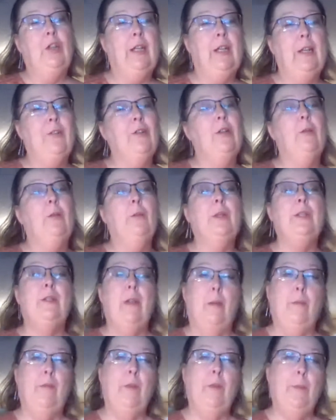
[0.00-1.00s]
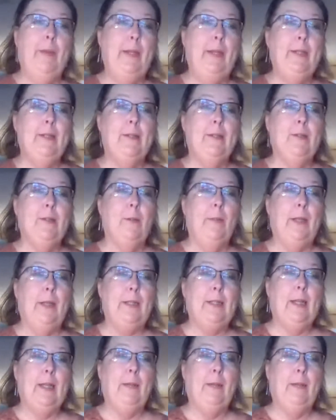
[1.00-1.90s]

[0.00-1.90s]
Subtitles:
but some of the pieces are missing.